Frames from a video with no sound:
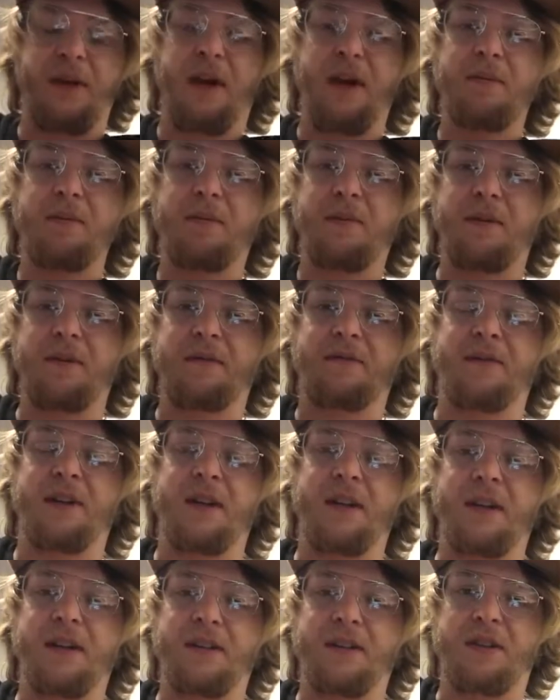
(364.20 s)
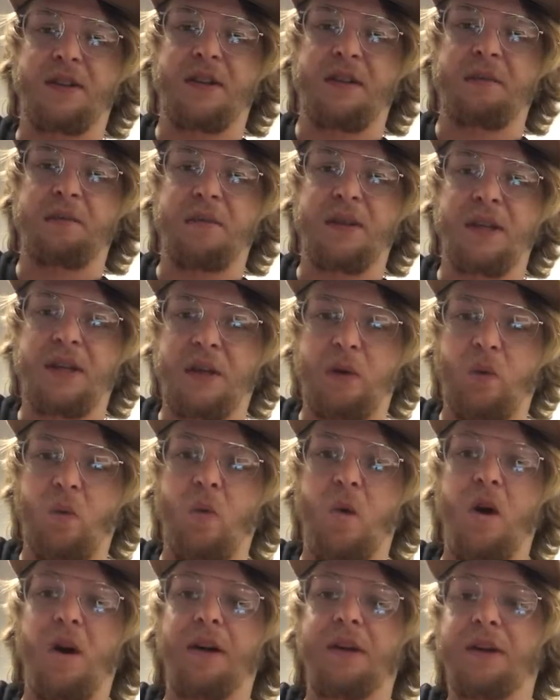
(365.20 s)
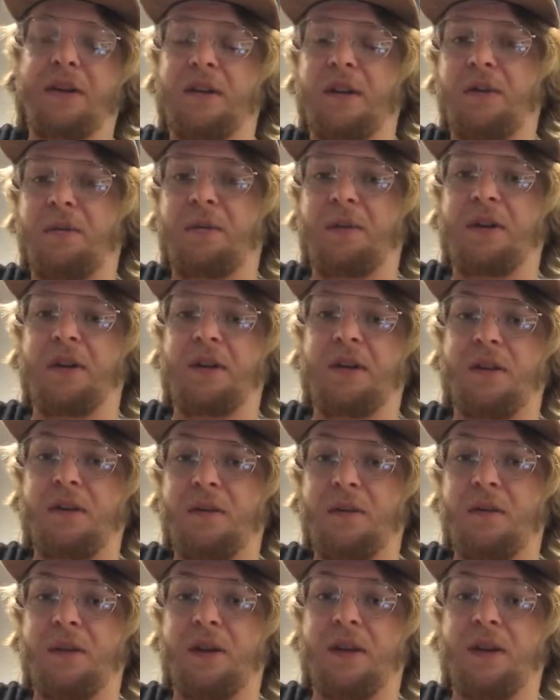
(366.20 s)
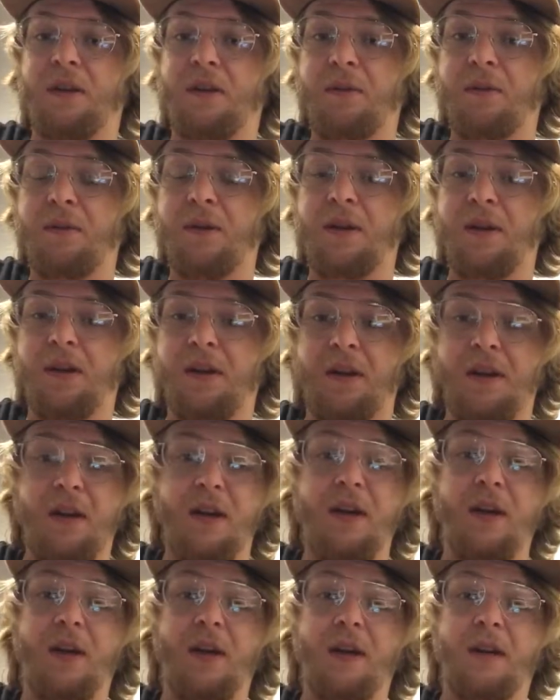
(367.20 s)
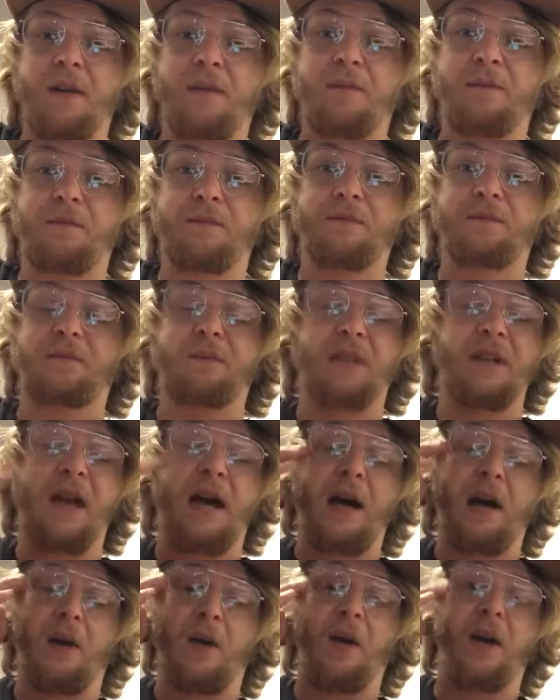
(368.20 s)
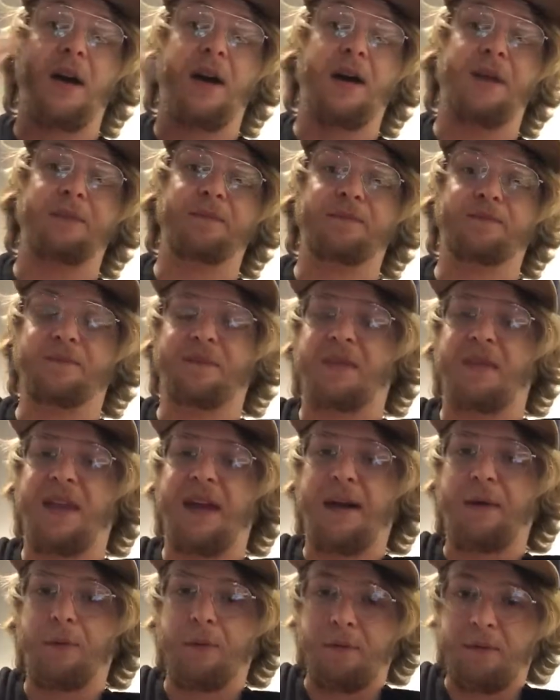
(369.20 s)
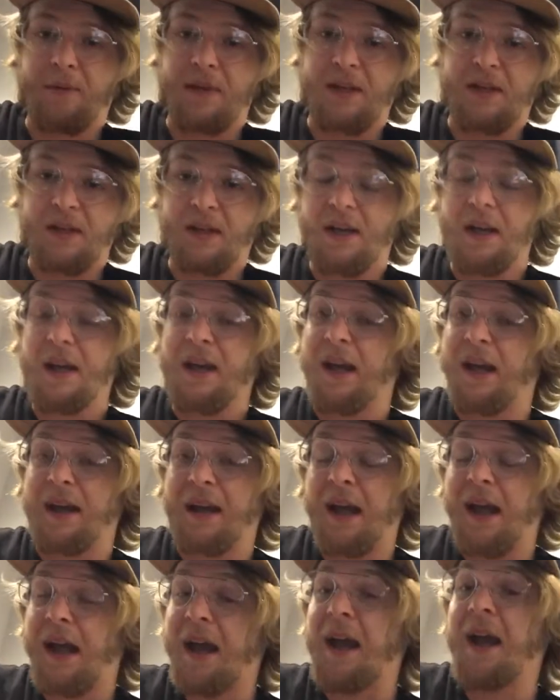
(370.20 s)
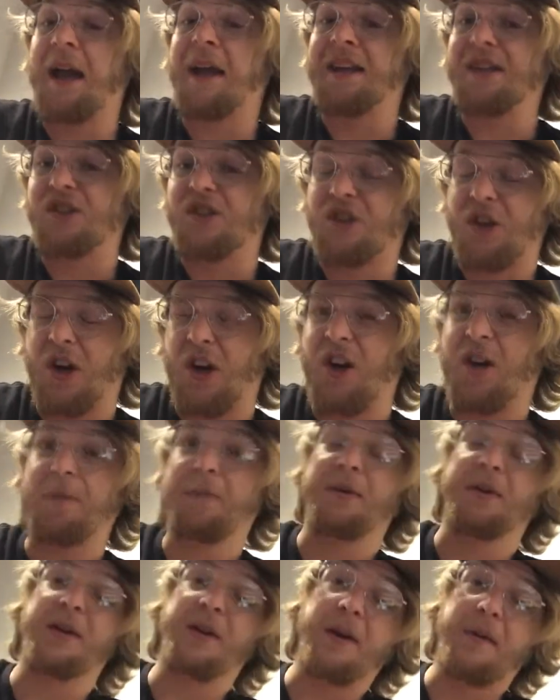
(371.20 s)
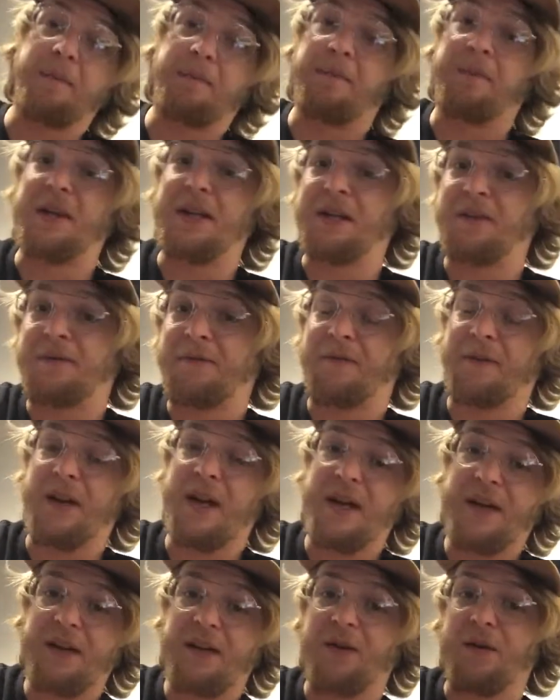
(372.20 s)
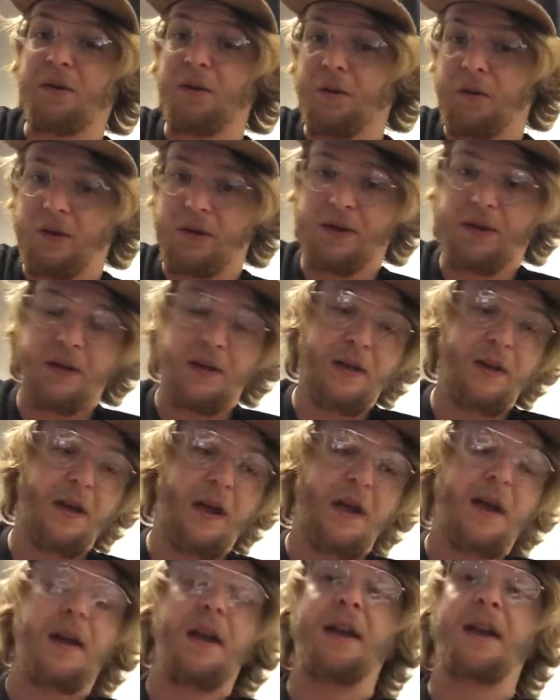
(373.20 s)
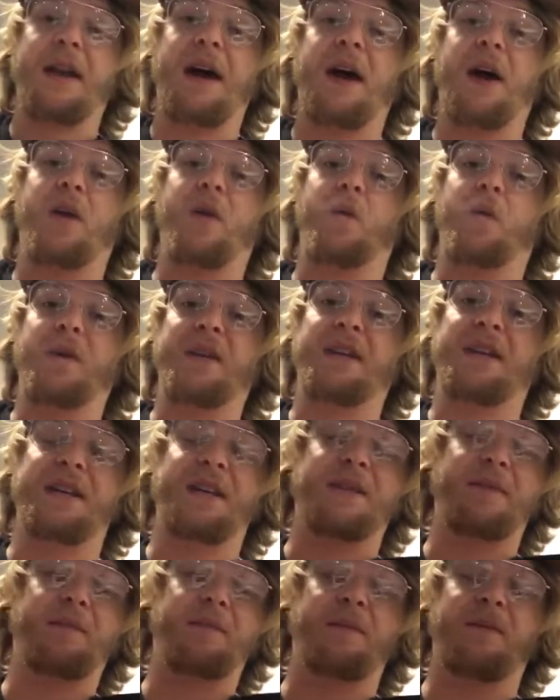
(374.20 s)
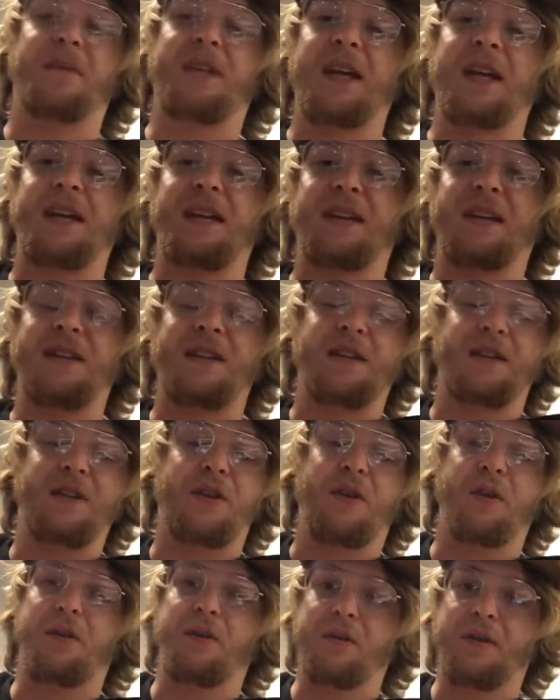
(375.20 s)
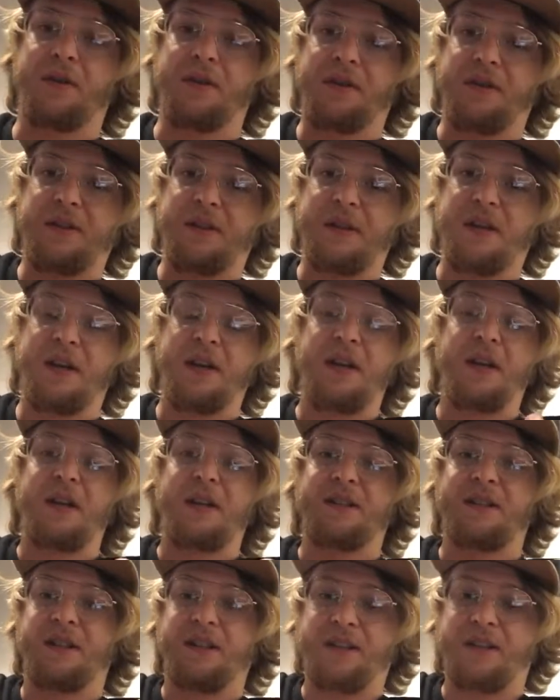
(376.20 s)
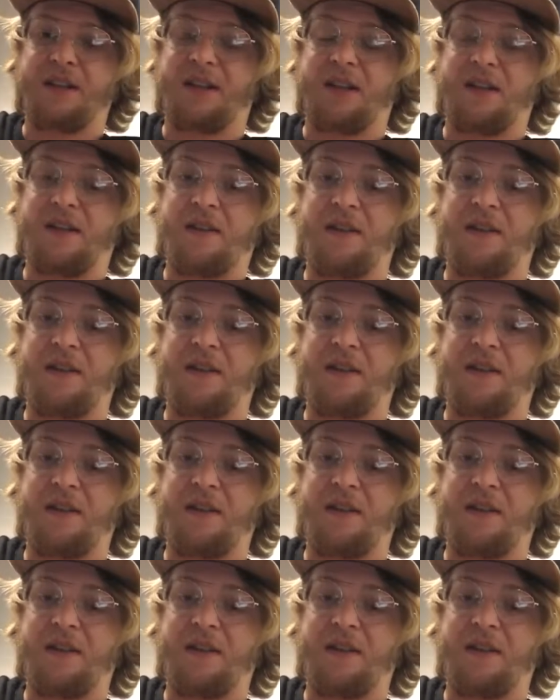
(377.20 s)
it up 1 fret, it's going to be 1, 3, 3, 3. Now, that would be an A sharp or a B flat chord. Now, we can take these chords, since